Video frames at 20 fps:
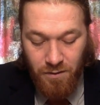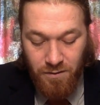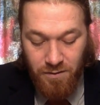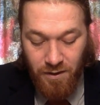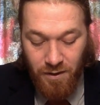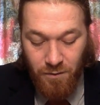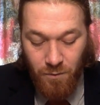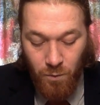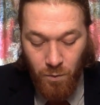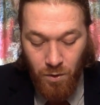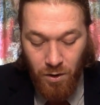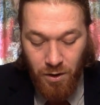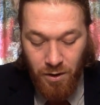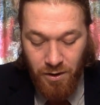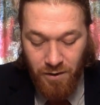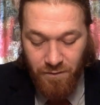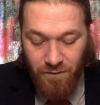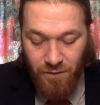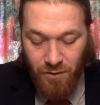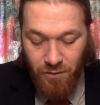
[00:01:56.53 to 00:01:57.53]
Send one
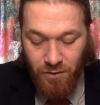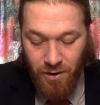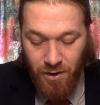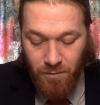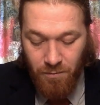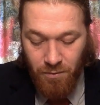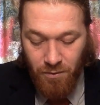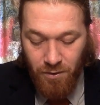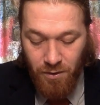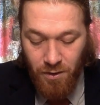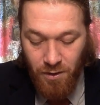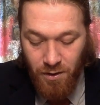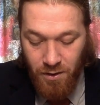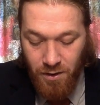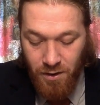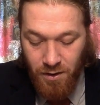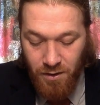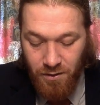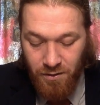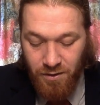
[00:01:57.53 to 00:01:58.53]
of your number
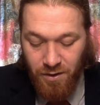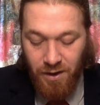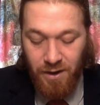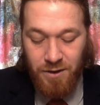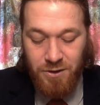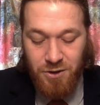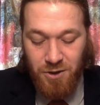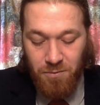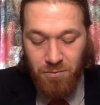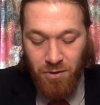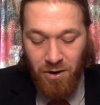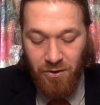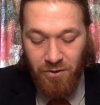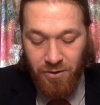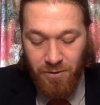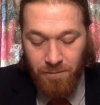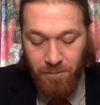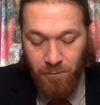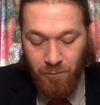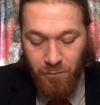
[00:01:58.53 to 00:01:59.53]
to get your
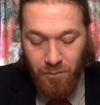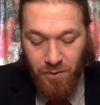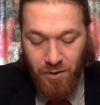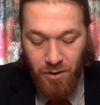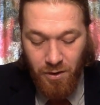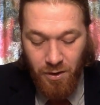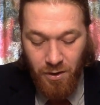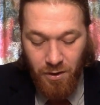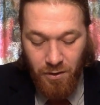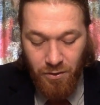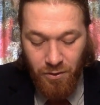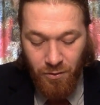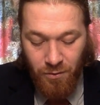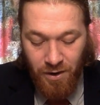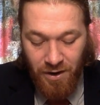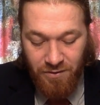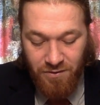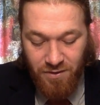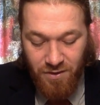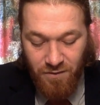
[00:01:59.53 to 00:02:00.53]
brother. The
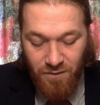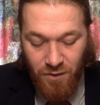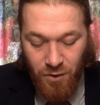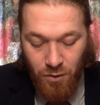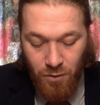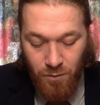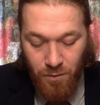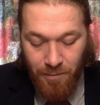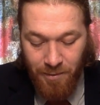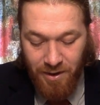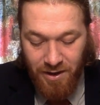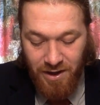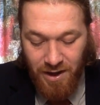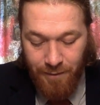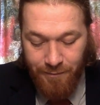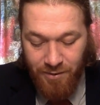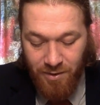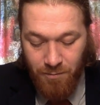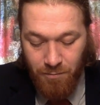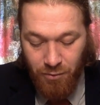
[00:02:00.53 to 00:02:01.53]
rest of you will be
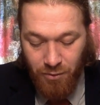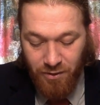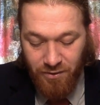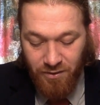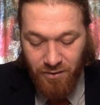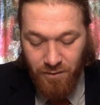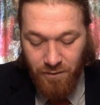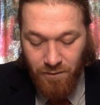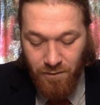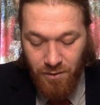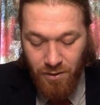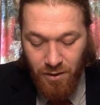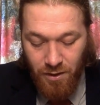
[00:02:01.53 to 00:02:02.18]
kept in prison,